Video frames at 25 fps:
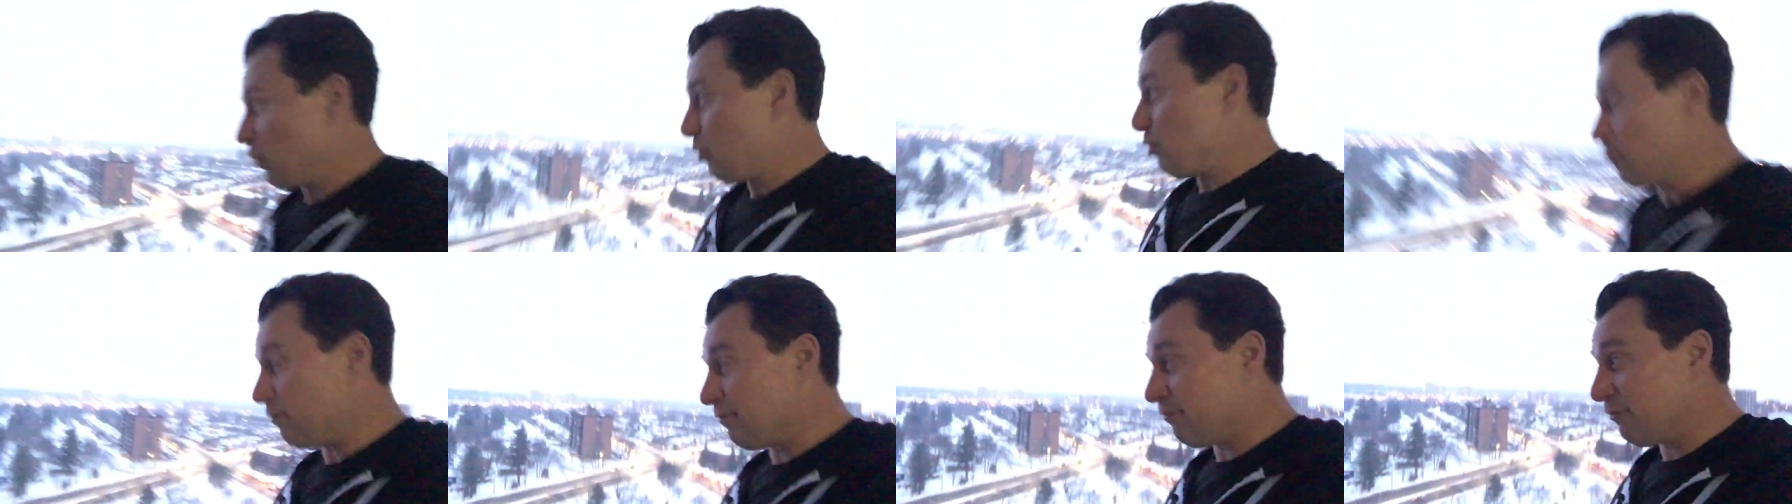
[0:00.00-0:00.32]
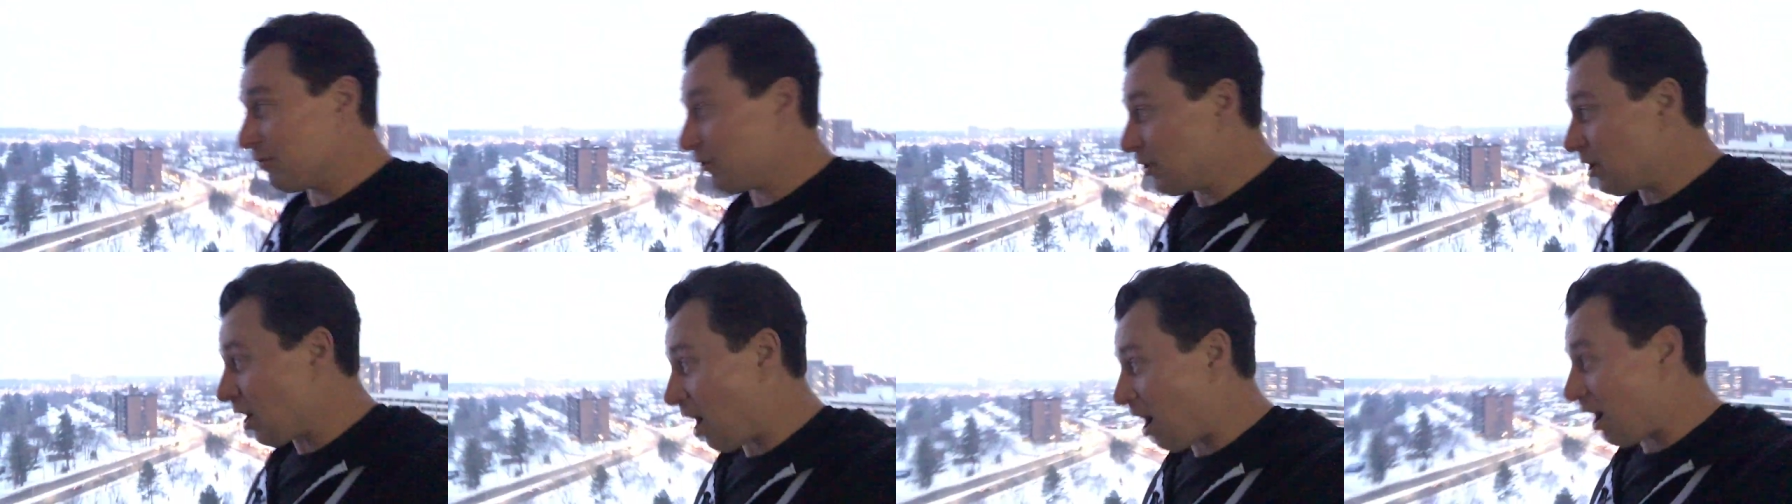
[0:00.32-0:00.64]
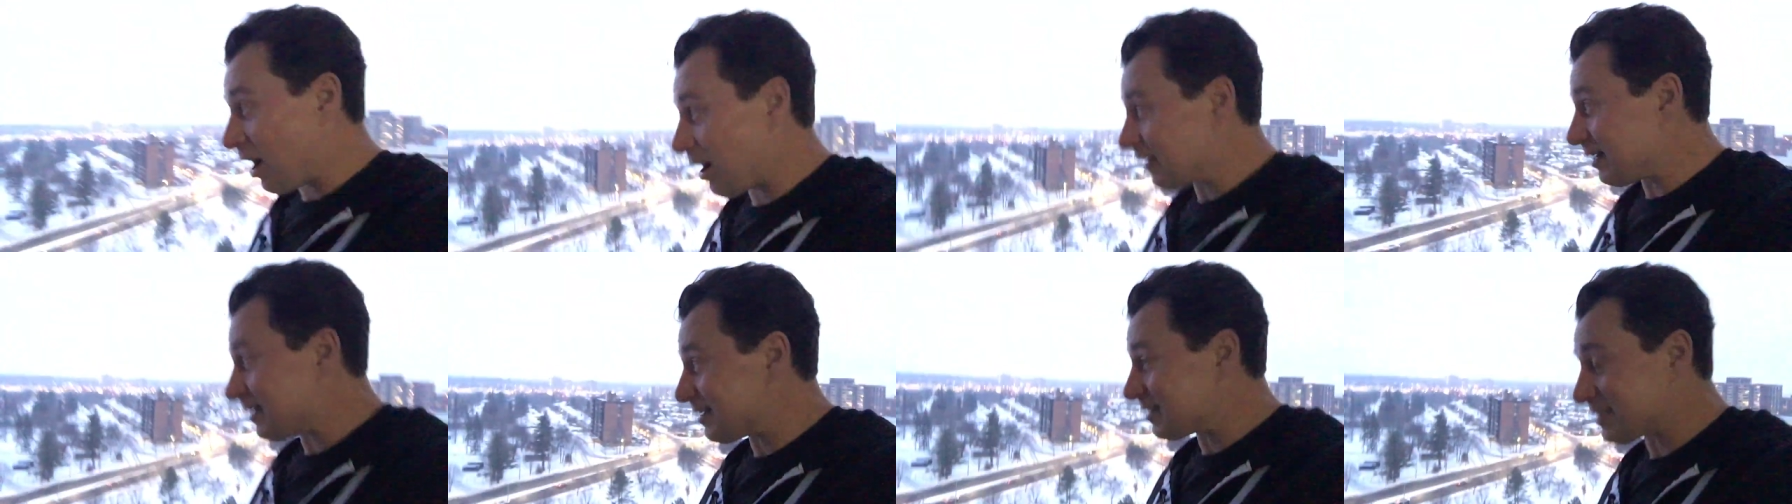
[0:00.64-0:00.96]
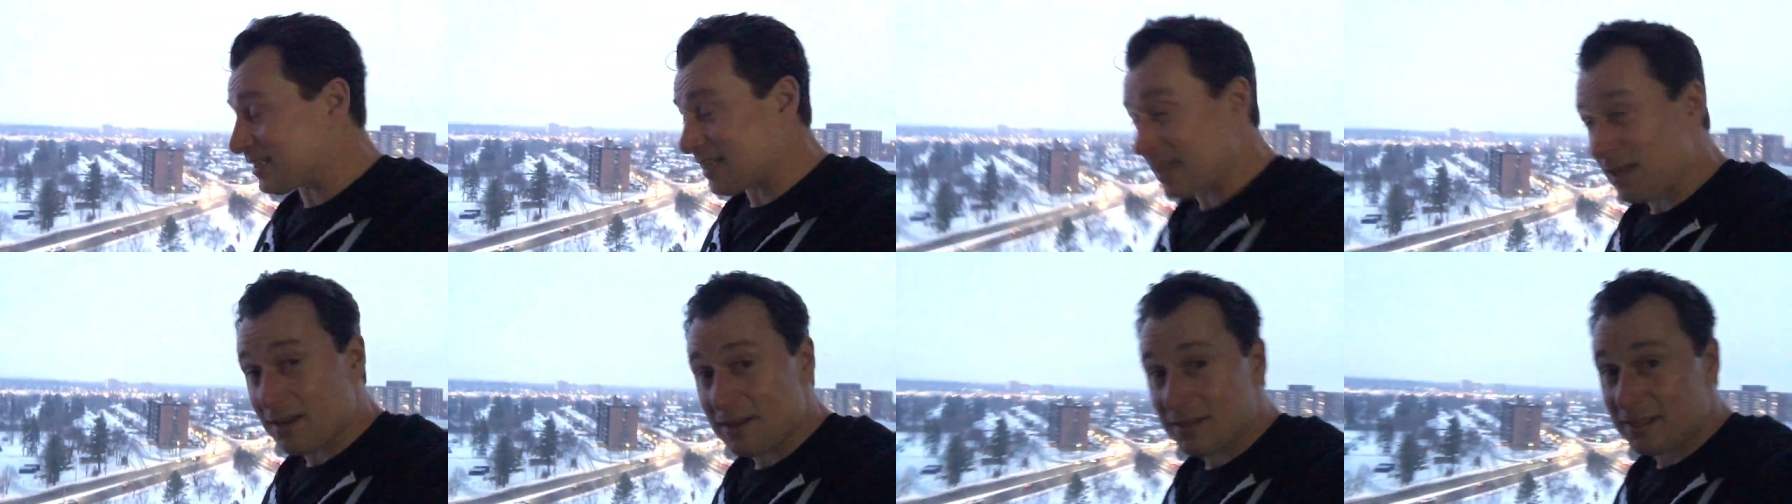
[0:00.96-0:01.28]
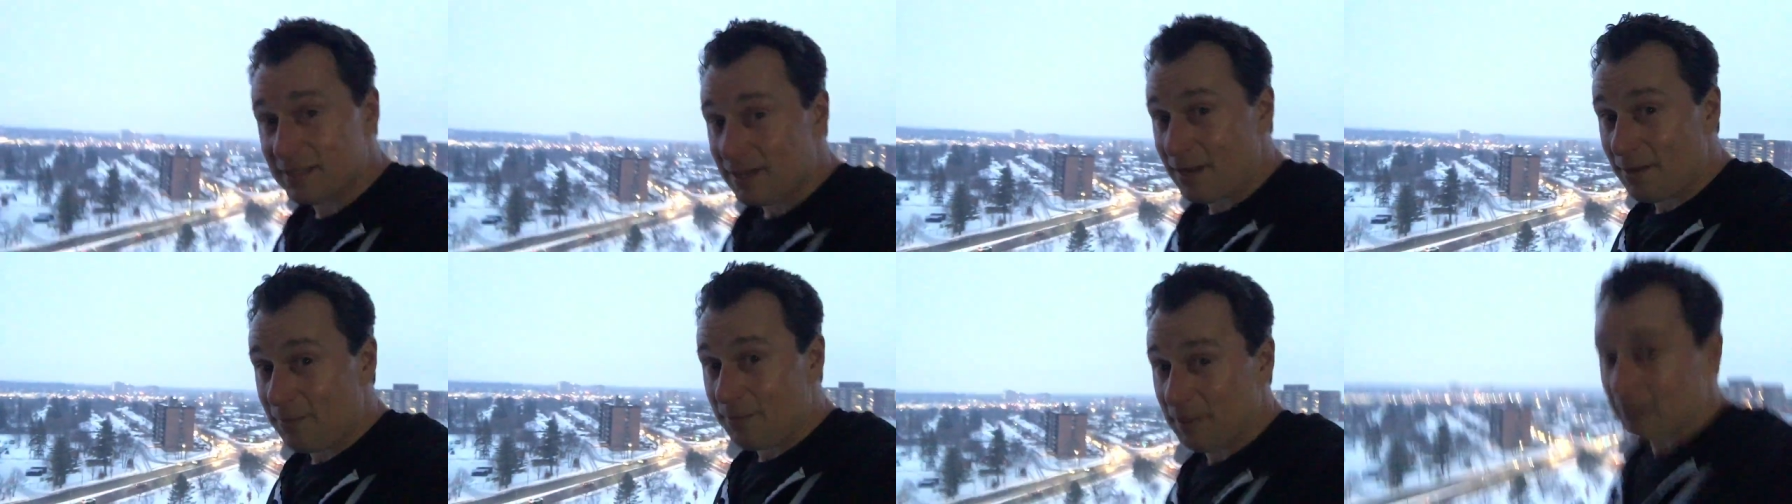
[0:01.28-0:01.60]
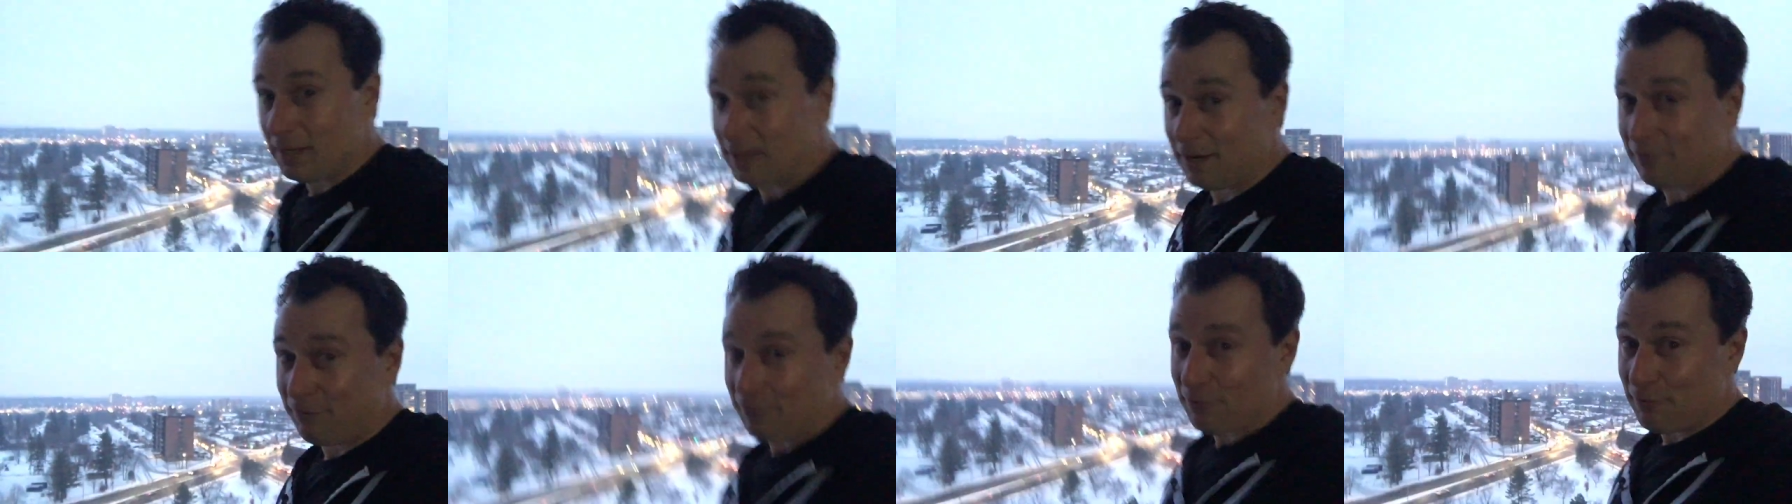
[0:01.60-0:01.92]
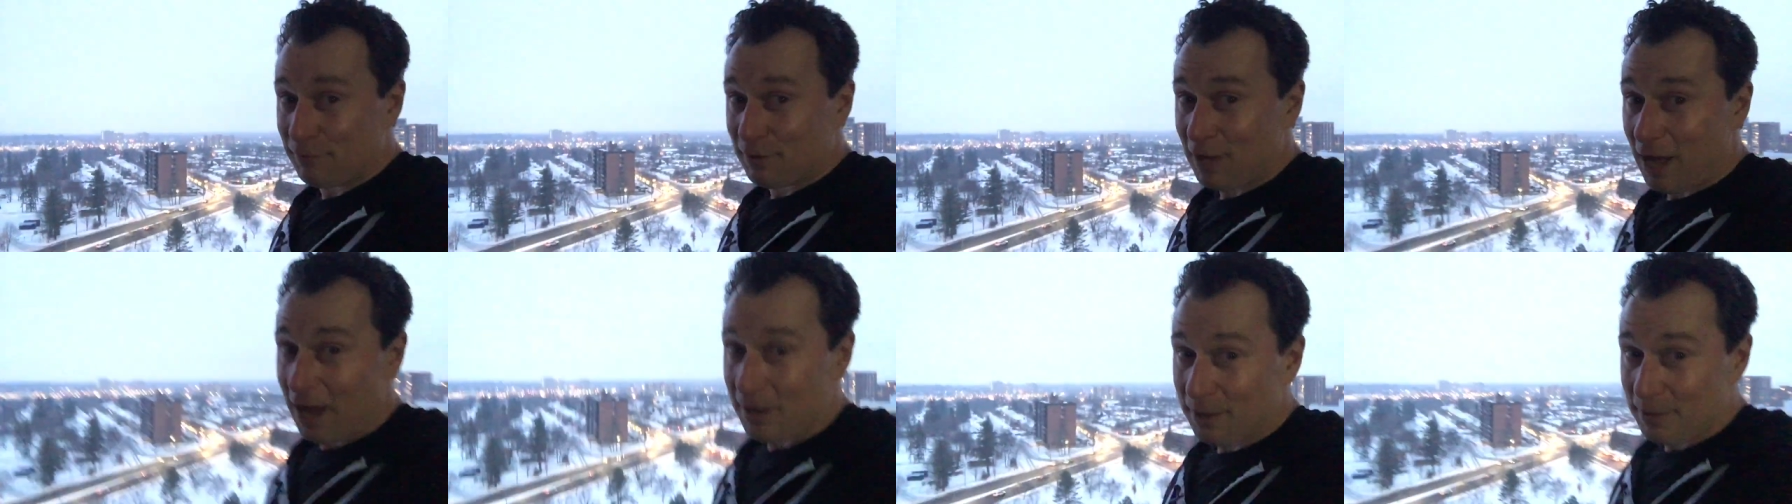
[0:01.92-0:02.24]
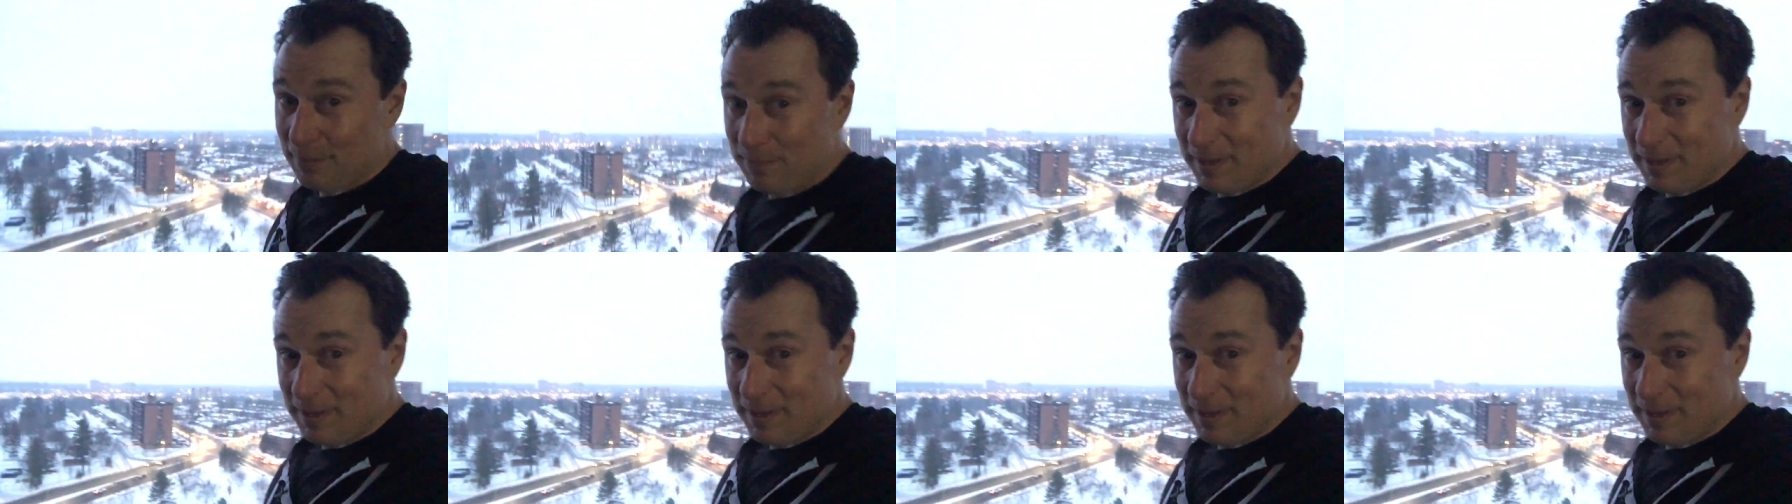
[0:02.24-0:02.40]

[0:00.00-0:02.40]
You've got to sell something if you've got a